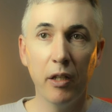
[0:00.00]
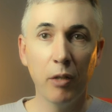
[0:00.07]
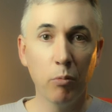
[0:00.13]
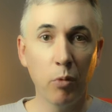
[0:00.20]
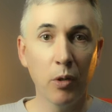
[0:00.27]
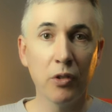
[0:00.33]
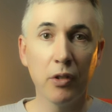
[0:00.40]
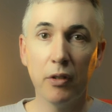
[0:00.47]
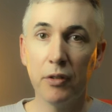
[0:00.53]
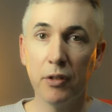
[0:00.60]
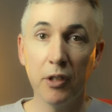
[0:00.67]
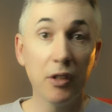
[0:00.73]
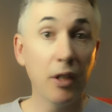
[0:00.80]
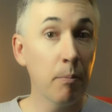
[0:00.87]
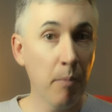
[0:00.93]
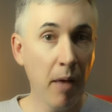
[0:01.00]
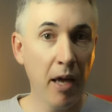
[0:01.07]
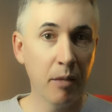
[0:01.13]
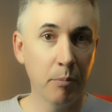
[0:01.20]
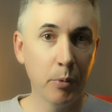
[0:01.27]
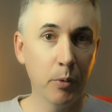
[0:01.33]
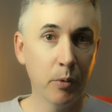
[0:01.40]
It was just a
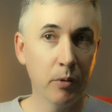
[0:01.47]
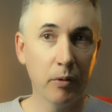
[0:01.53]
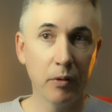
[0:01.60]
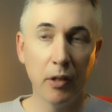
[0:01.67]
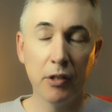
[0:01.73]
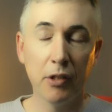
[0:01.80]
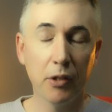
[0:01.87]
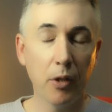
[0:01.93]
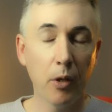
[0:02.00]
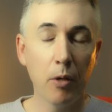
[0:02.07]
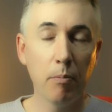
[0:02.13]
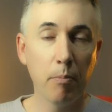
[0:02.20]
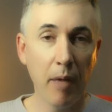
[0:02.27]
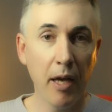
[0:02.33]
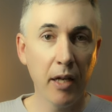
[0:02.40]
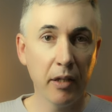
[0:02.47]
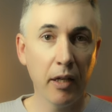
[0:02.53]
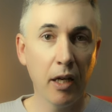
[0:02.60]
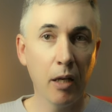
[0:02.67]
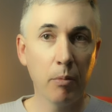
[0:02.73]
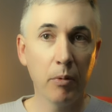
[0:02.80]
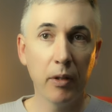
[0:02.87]
mad book. It's so
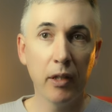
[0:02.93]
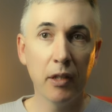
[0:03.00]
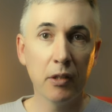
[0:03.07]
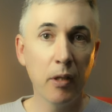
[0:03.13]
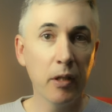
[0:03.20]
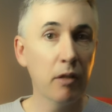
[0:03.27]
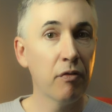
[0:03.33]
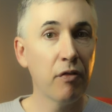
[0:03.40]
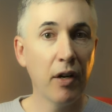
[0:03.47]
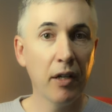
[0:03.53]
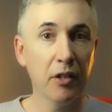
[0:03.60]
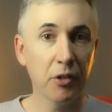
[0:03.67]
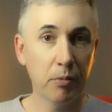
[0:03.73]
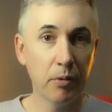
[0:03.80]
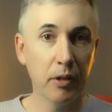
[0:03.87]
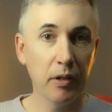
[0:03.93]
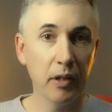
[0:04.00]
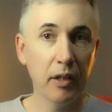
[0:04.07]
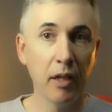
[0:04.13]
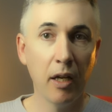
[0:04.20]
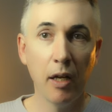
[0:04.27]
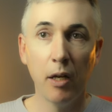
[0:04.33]
madcap. It's like a farce,
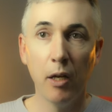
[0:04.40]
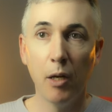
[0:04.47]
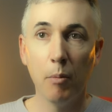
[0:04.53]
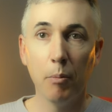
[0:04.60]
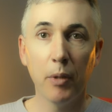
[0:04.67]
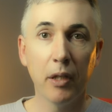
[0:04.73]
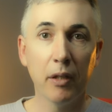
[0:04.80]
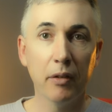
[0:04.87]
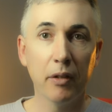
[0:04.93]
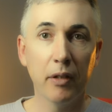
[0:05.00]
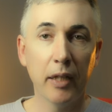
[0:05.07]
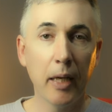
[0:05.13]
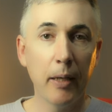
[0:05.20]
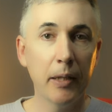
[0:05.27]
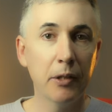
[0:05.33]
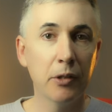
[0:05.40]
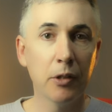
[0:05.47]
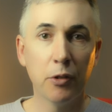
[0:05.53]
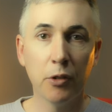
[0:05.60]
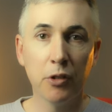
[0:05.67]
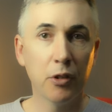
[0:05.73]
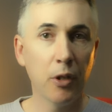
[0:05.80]
really, but the characters
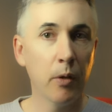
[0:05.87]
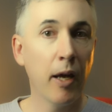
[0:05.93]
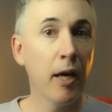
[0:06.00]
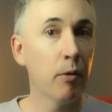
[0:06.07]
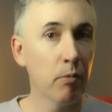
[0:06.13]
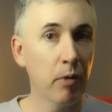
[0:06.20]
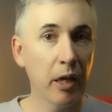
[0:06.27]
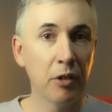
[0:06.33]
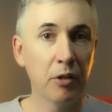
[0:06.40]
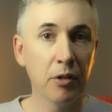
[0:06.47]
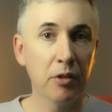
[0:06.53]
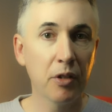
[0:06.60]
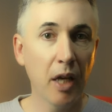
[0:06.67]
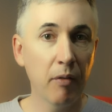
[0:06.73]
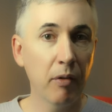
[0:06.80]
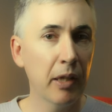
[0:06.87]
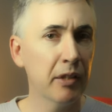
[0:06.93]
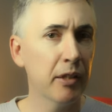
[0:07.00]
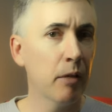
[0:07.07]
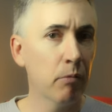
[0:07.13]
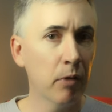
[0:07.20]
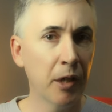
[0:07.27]
are just so outrageous.
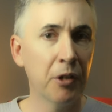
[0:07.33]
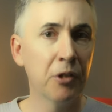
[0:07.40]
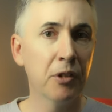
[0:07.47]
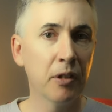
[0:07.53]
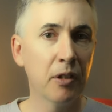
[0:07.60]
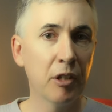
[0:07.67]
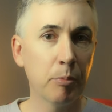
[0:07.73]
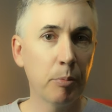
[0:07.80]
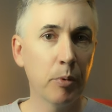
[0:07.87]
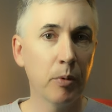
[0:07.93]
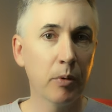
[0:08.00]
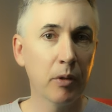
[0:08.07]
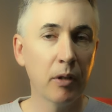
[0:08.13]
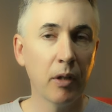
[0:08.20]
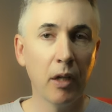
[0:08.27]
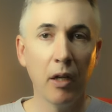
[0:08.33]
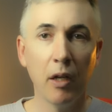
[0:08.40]
Everything's outrageous in this book.